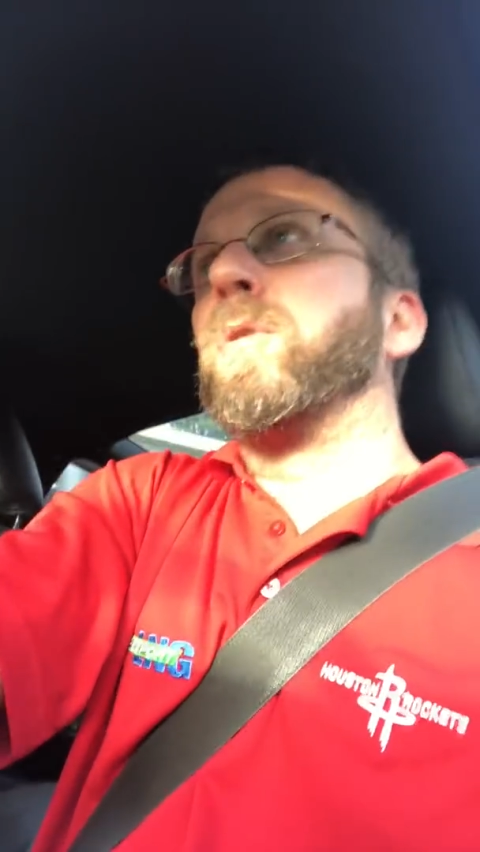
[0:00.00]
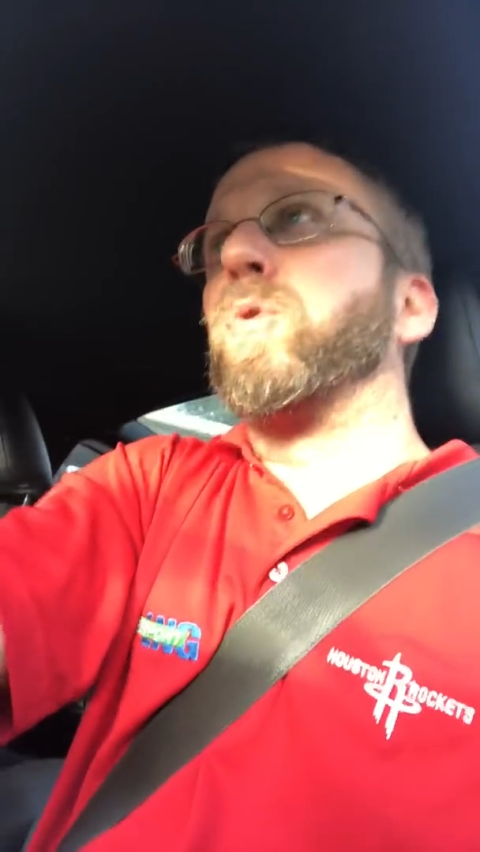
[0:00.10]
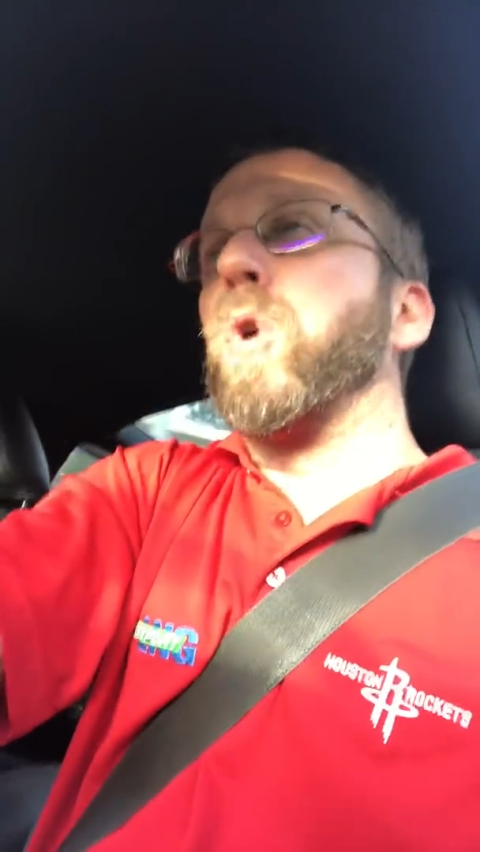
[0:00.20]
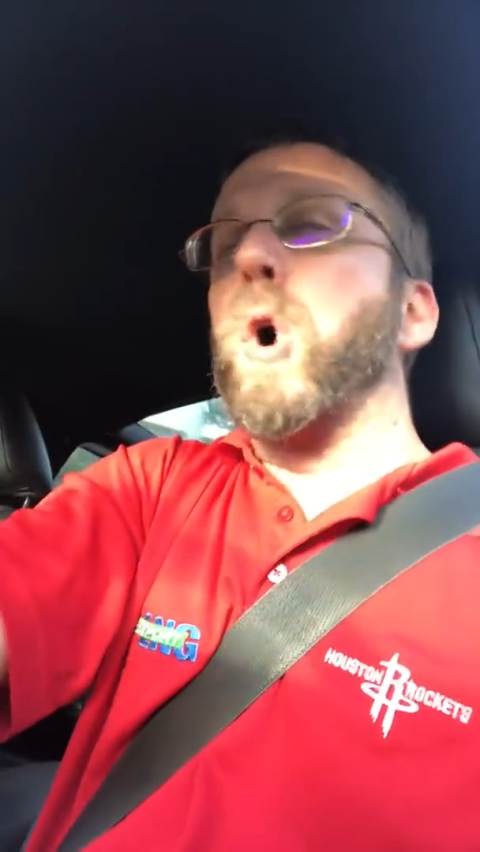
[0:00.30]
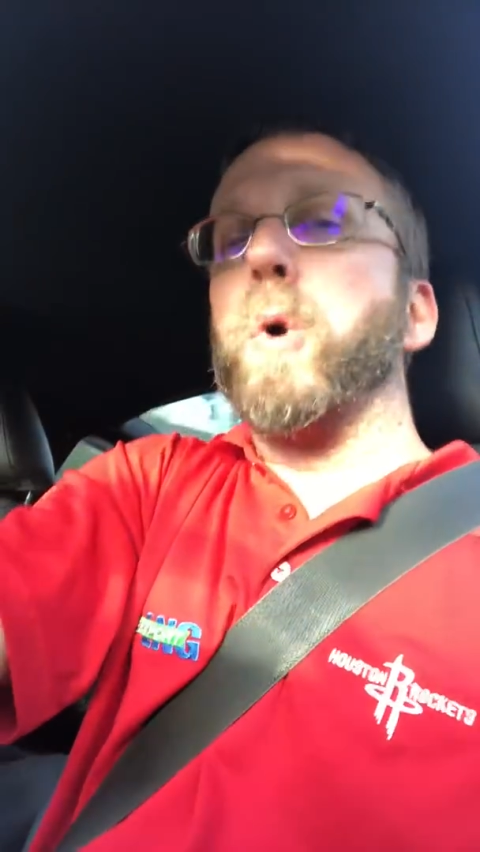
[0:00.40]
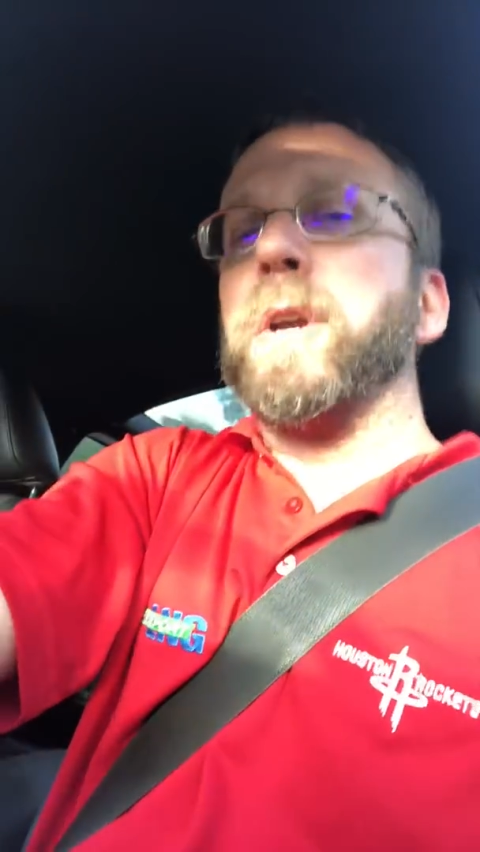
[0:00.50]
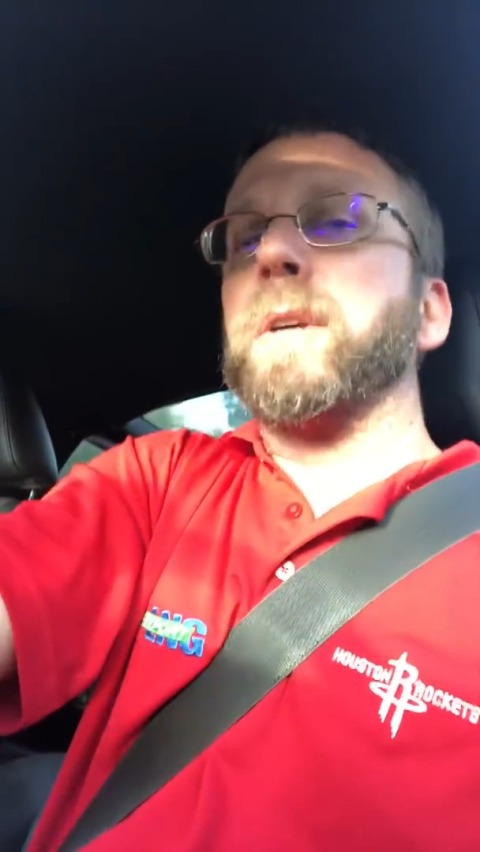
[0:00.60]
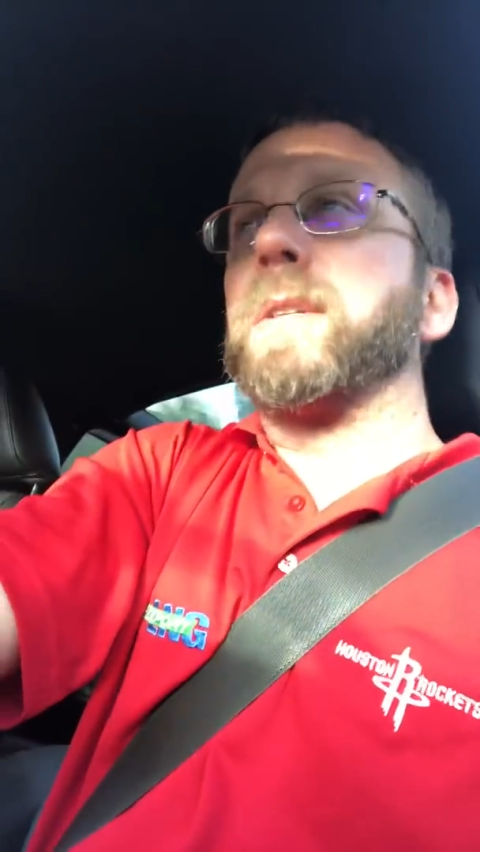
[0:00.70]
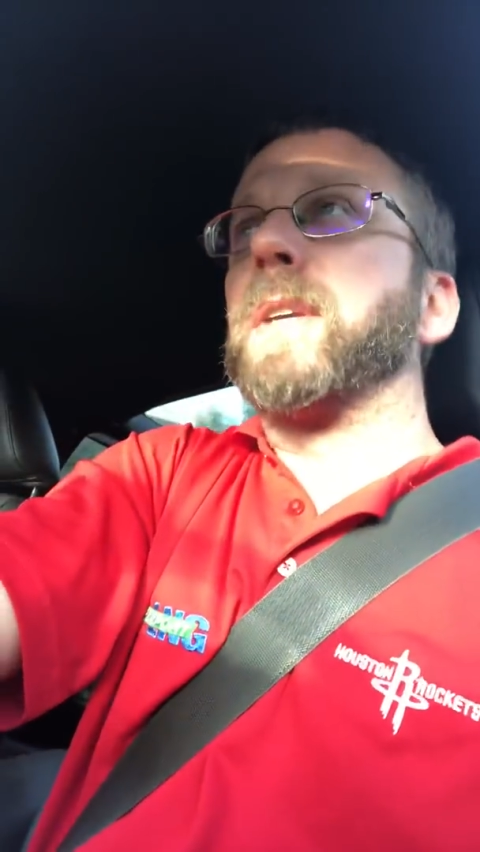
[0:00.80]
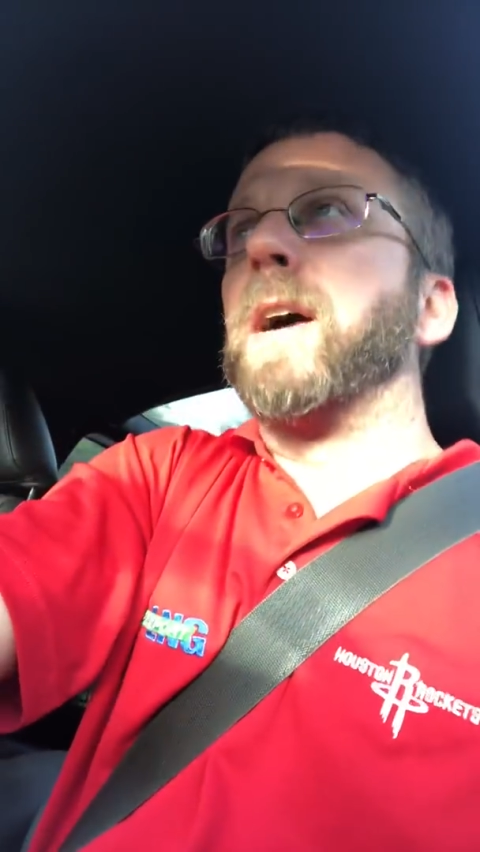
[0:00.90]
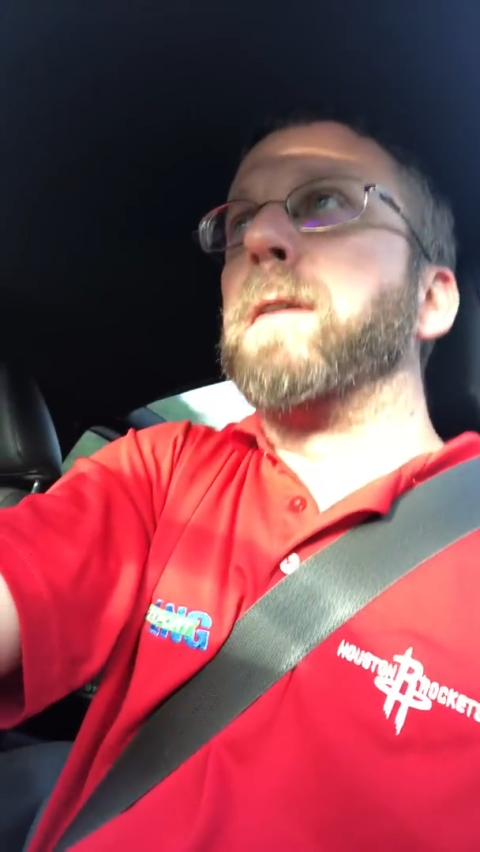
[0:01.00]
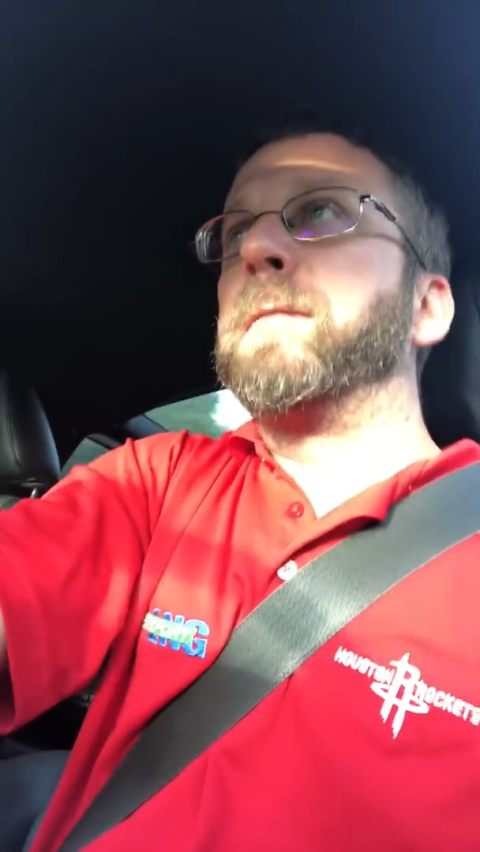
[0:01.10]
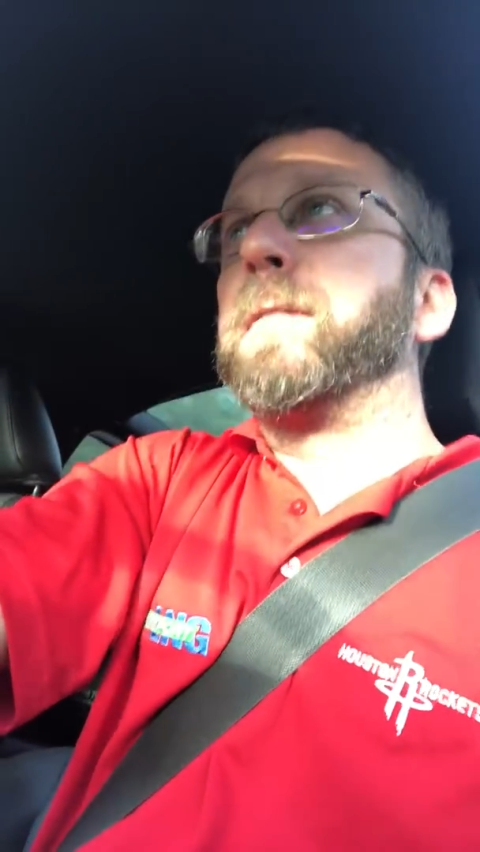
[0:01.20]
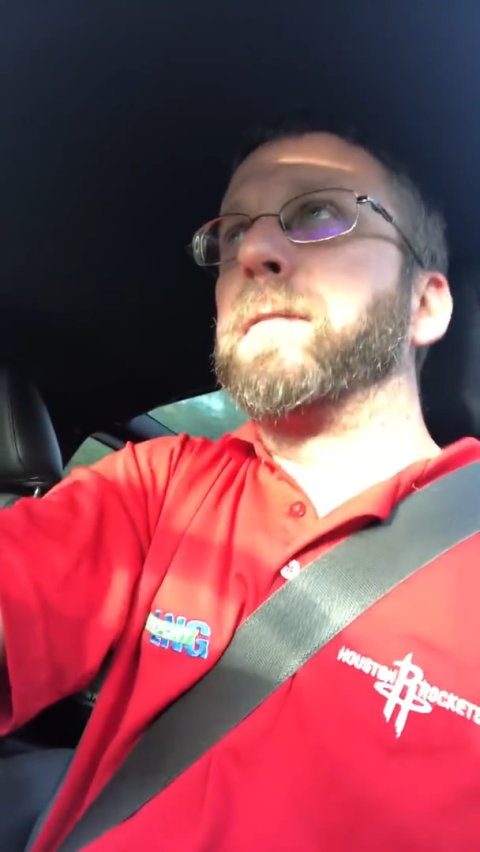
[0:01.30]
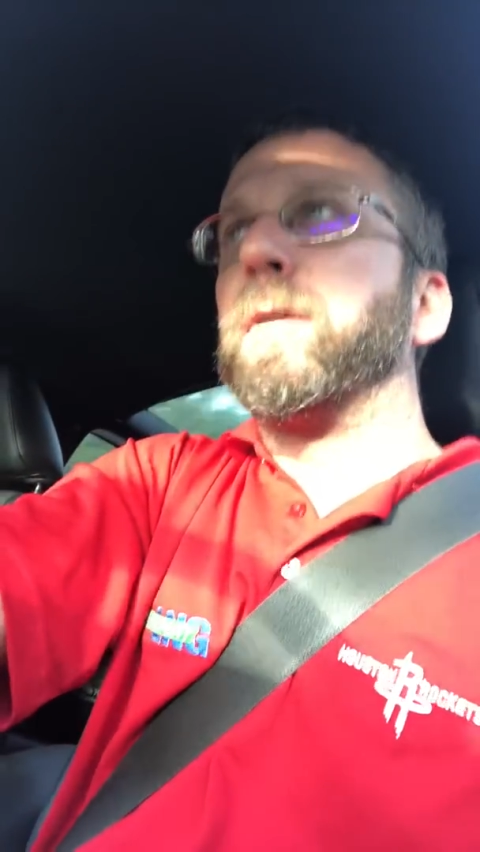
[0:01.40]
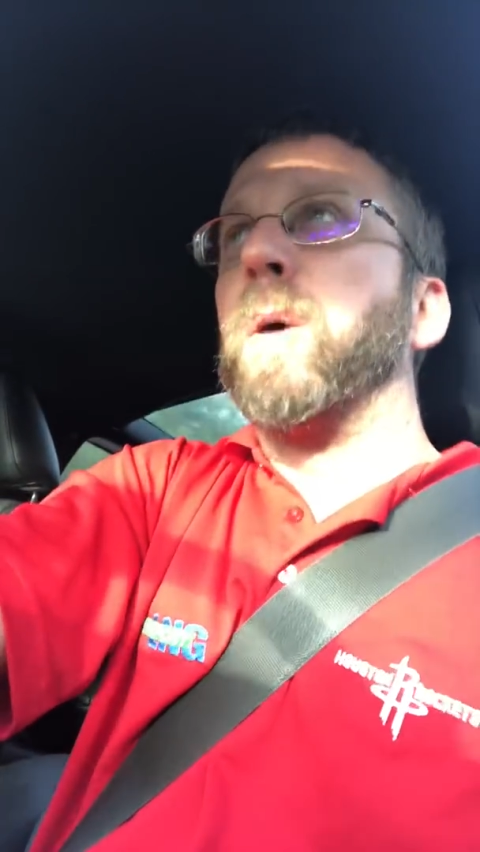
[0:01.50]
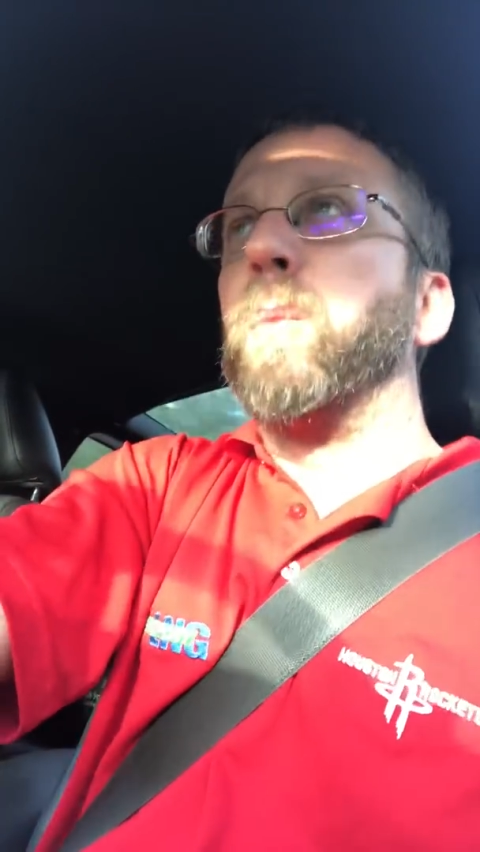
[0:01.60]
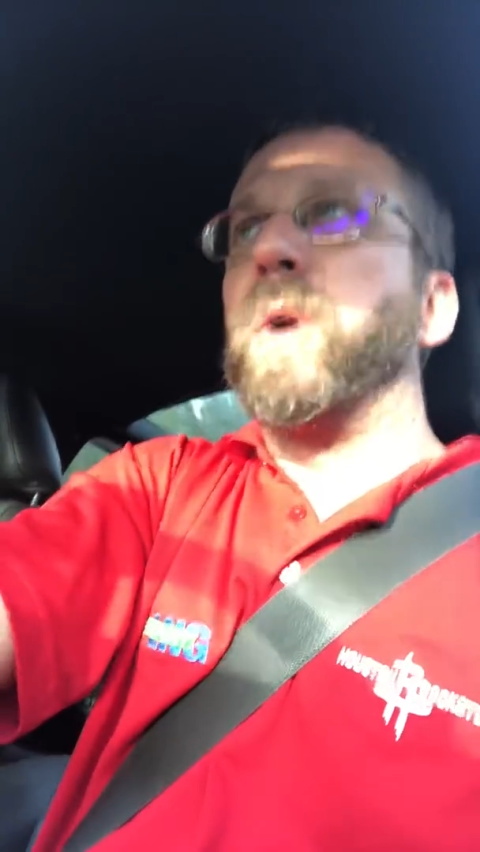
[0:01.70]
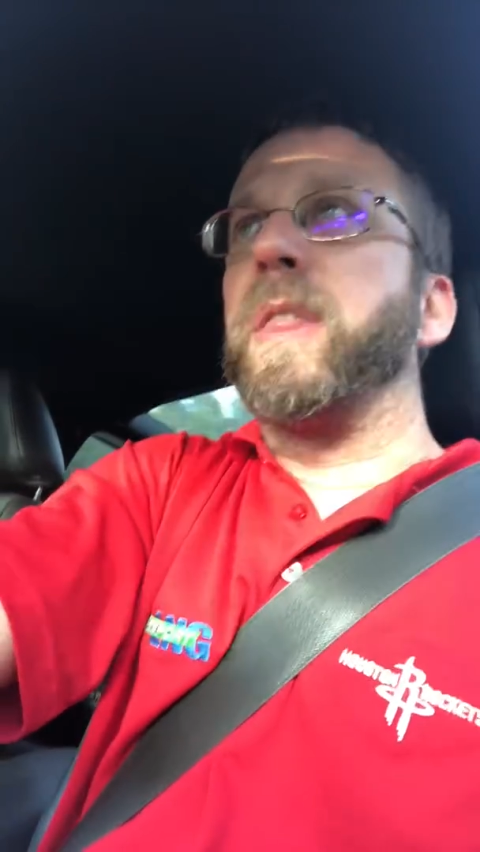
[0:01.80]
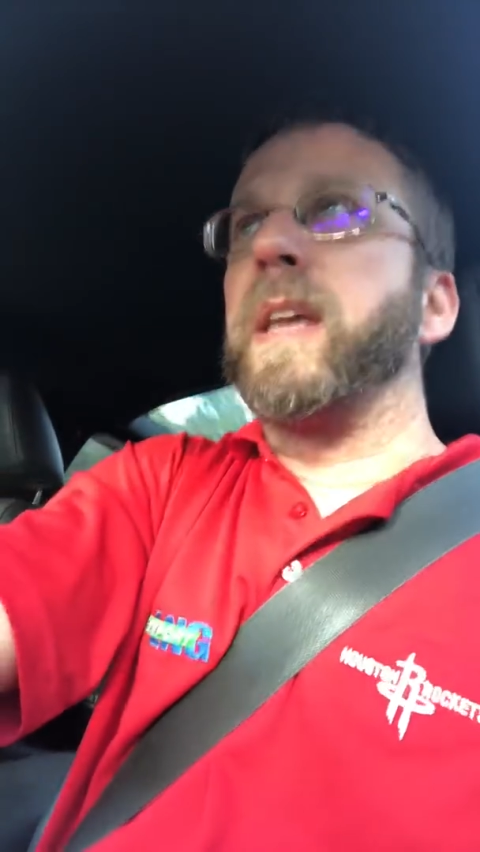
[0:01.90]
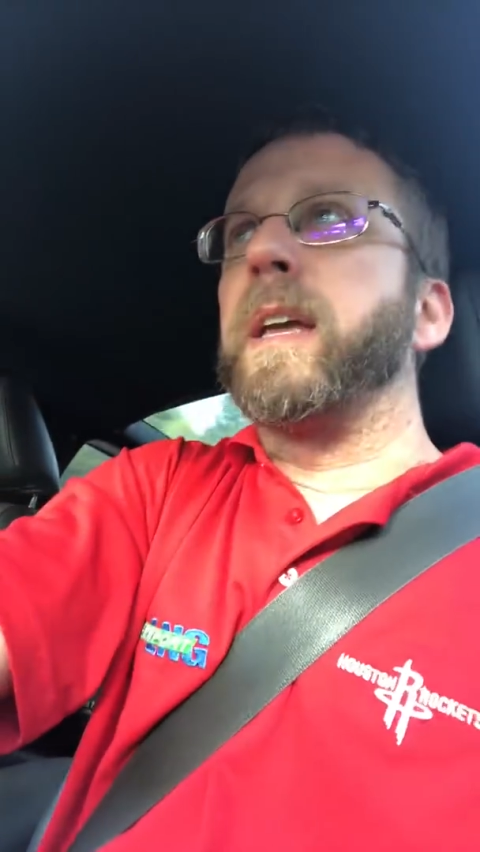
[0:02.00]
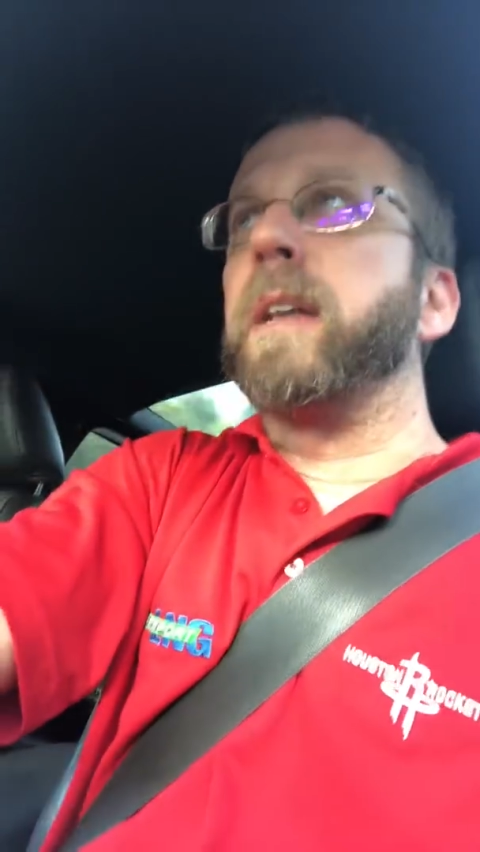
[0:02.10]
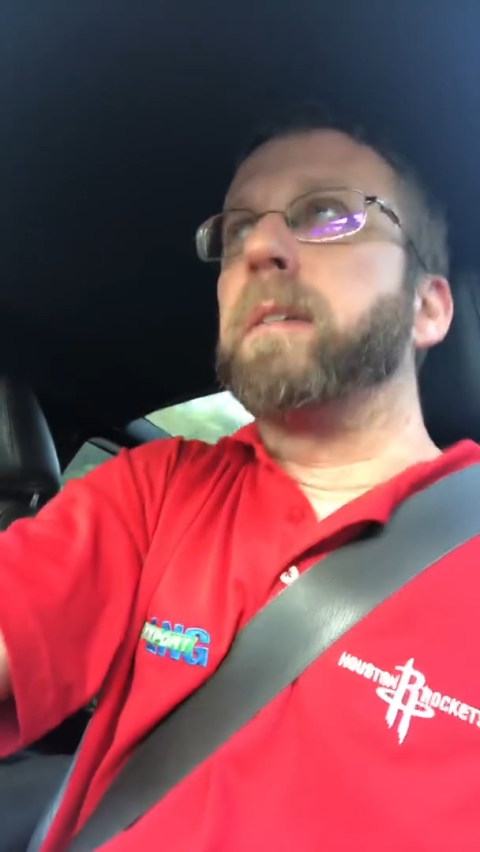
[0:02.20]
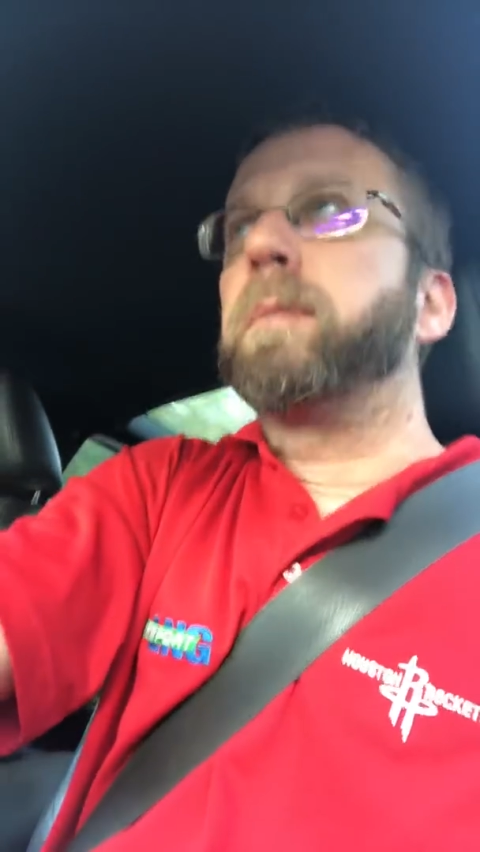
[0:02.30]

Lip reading: grow yourself from within.